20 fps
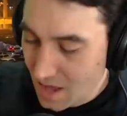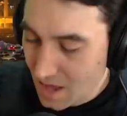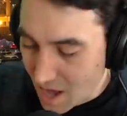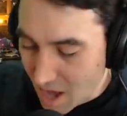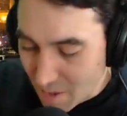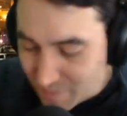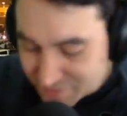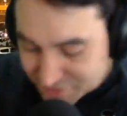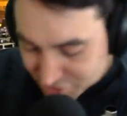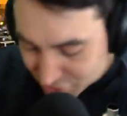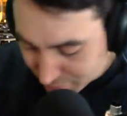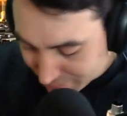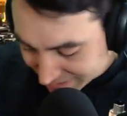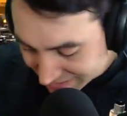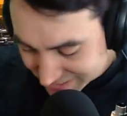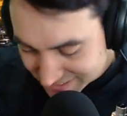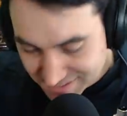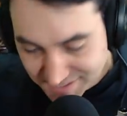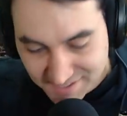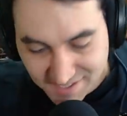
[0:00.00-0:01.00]
I'm assuming
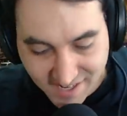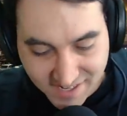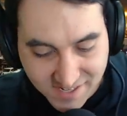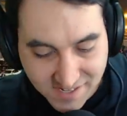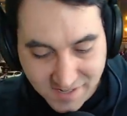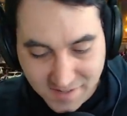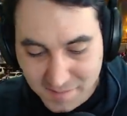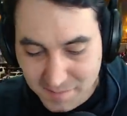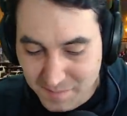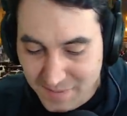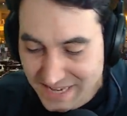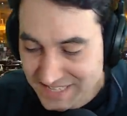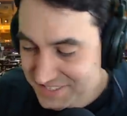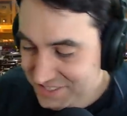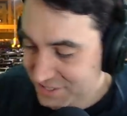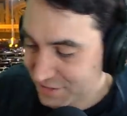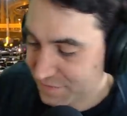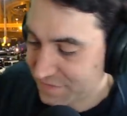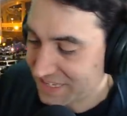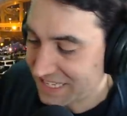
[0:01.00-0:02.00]
this is like a
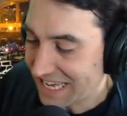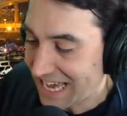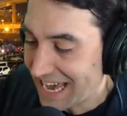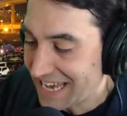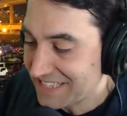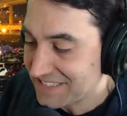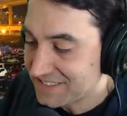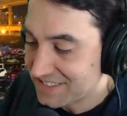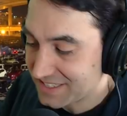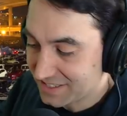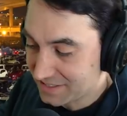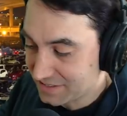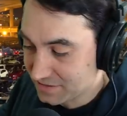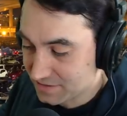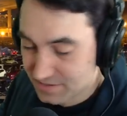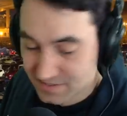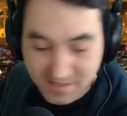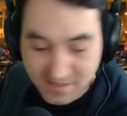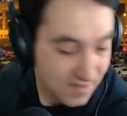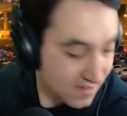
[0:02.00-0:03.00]
best of the
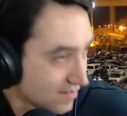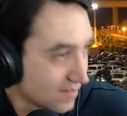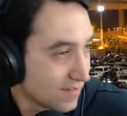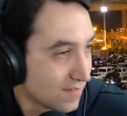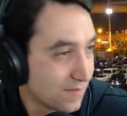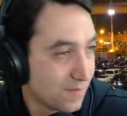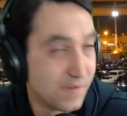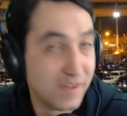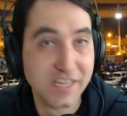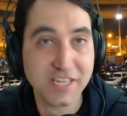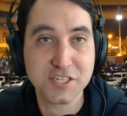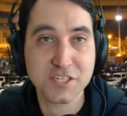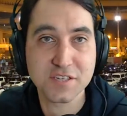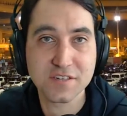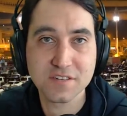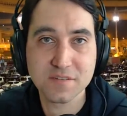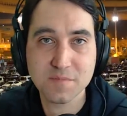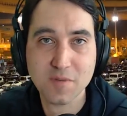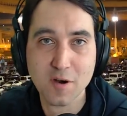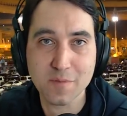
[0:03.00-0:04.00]
80s Finnish
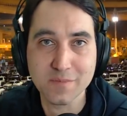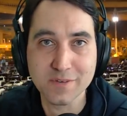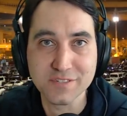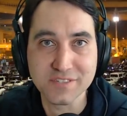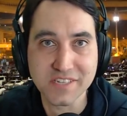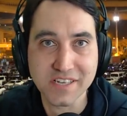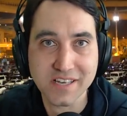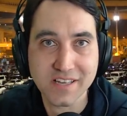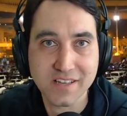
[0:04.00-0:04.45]
pop music.